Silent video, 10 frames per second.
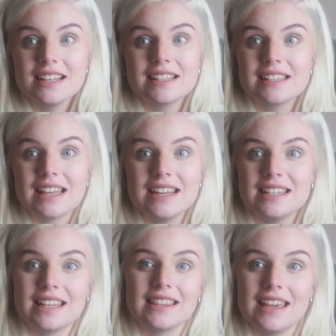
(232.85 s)

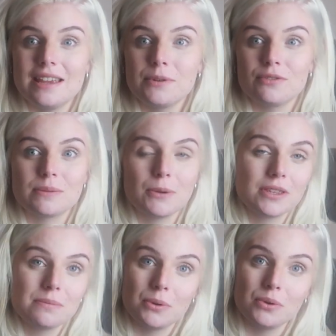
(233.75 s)
stating that he was
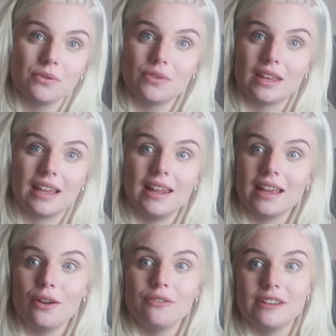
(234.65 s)
responsible for the
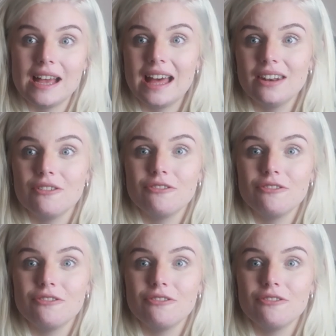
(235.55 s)
killing of Vian,